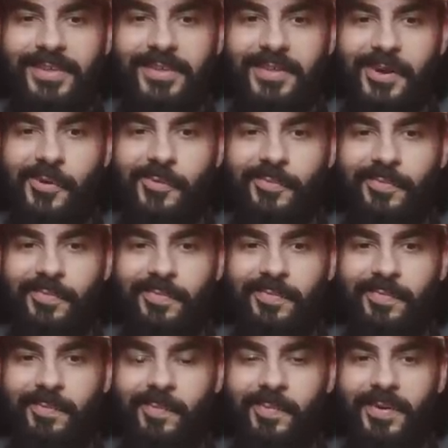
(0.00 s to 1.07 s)
you know,
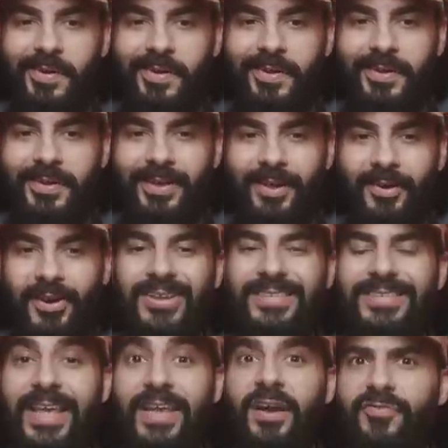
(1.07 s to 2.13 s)
her
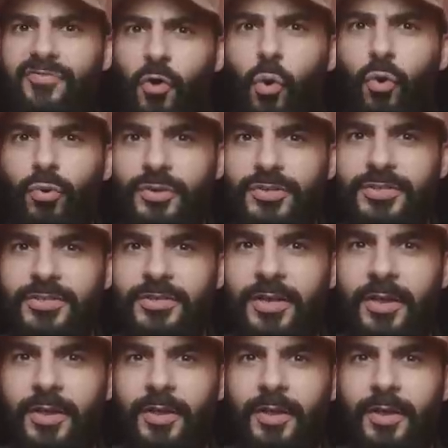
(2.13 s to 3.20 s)
saying, of course,
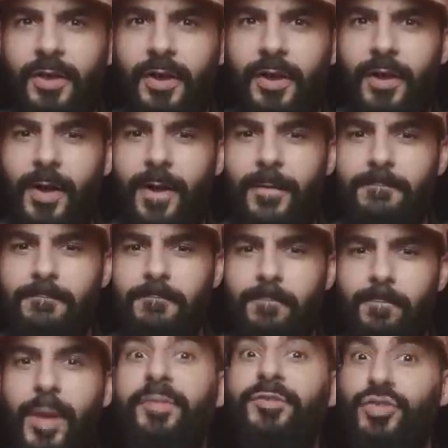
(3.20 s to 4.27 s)

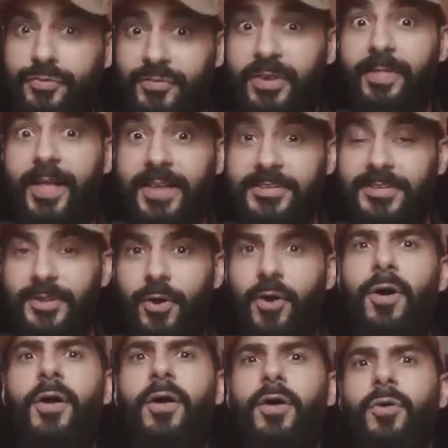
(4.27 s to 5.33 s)
maybe she realized,
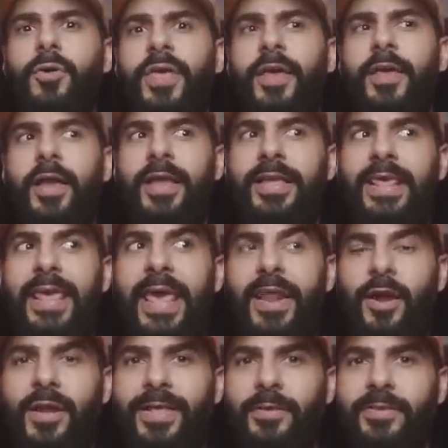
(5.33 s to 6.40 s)
oh, OK, I
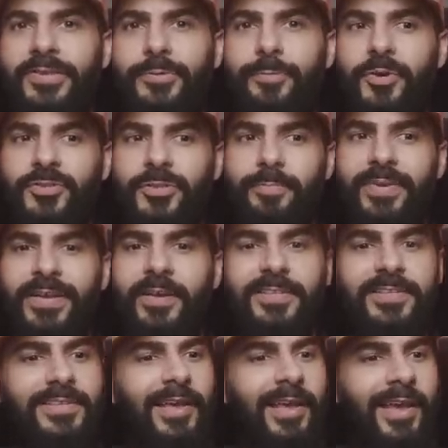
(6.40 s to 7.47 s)
cannot kill this person
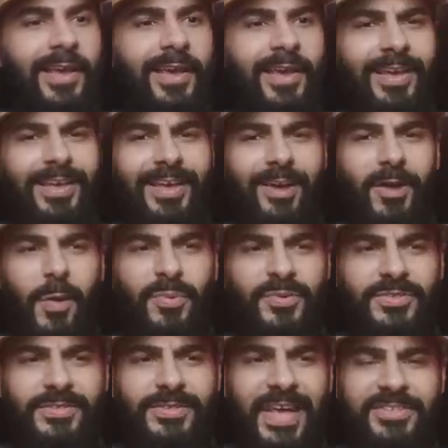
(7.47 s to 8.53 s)
because
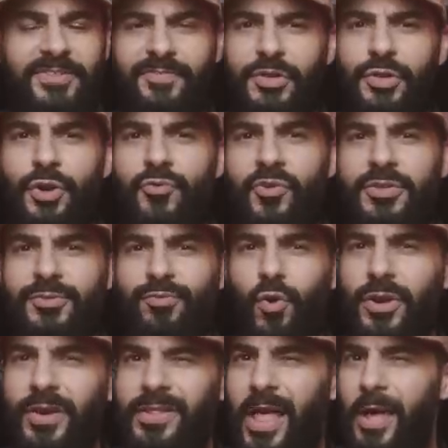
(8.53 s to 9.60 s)
almost as if the universe
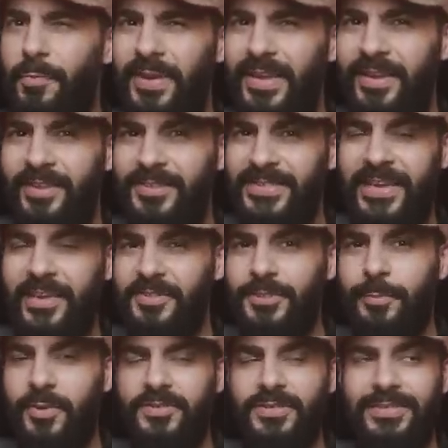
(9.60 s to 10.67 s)
won't allow me to kill
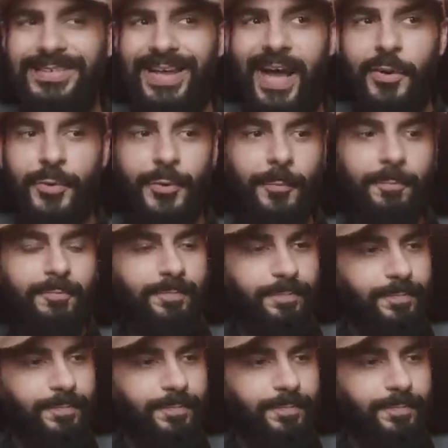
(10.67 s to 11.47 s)
this person. I don't know.